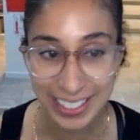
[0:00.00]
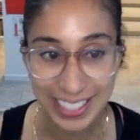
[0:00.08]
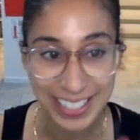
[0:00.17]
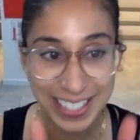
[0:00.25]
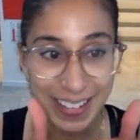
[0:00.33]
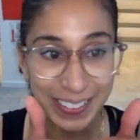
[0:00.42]

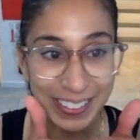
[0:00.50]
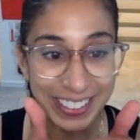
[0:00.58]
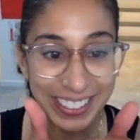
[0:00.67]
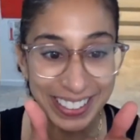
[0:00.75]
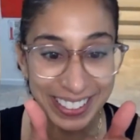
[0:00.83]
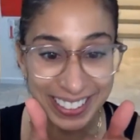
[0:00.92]
Sound
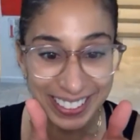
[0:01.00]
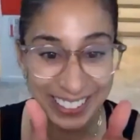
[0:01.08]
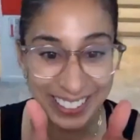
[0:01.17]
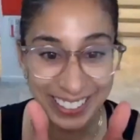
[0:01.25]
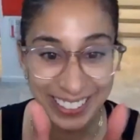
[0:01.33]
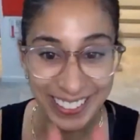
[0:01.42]
good?
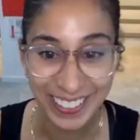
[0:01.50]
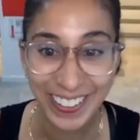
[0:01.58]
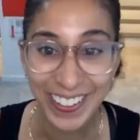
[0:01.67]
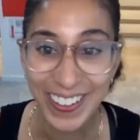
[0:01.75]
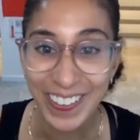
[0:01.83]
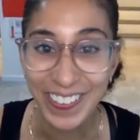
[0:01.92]

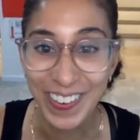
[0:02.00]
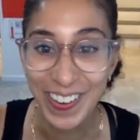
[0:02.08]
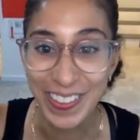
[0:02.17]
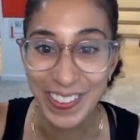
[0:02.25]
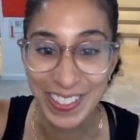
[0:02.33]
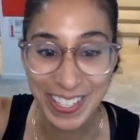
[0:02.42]
We'll go
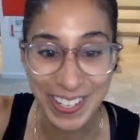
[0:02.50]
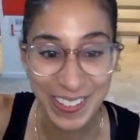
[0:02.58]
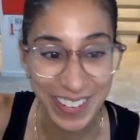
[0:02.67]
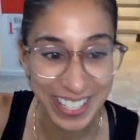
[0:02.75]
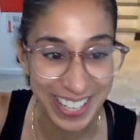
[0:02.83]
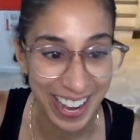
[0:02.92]
through two
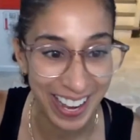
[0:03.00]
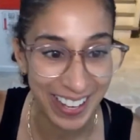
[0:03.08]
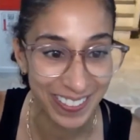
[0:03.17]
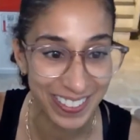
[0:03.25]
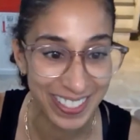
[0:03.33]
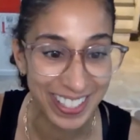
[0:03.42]
more
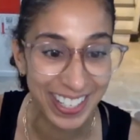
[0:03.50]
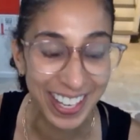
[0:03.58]
times.